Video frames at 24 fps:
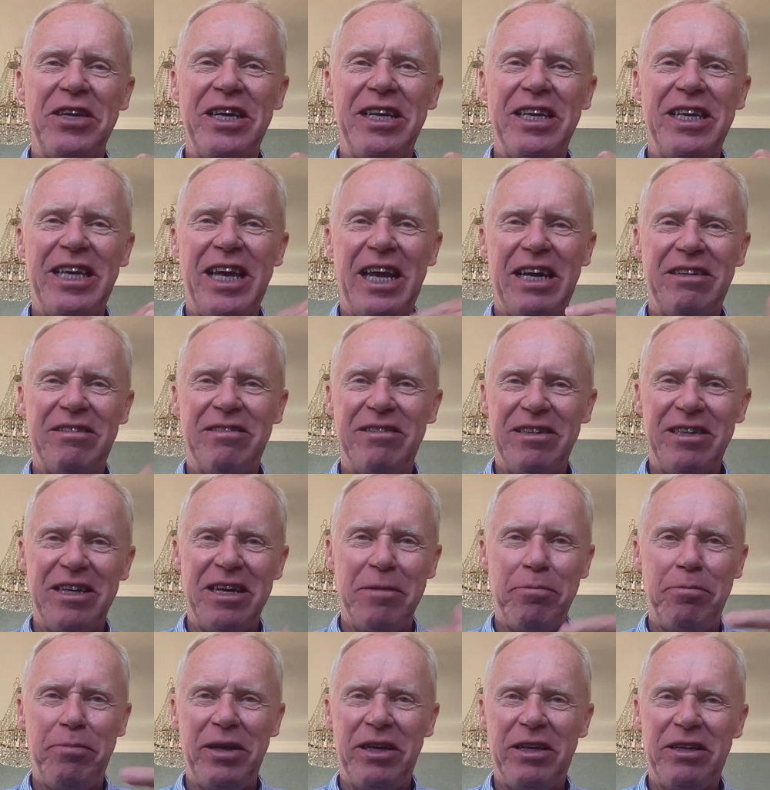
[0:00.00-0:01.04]
get a
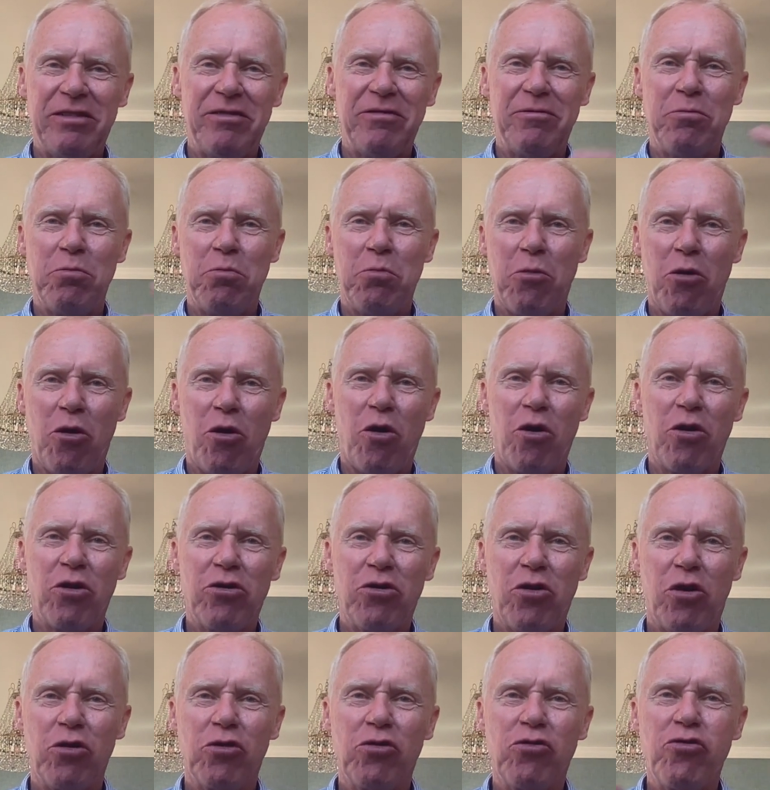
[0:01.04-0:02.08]
bit more
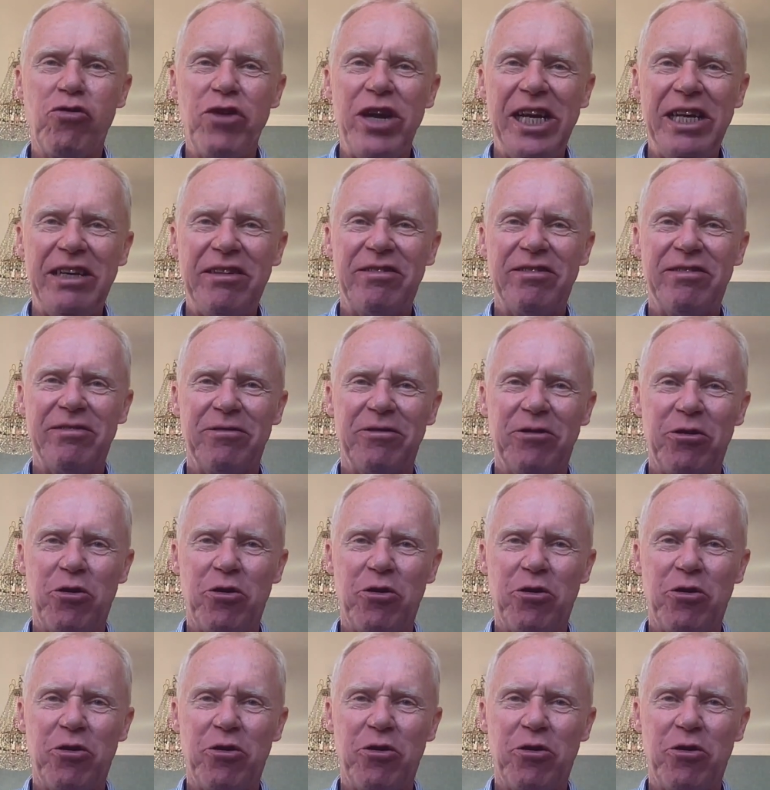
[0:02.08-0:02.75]
concrete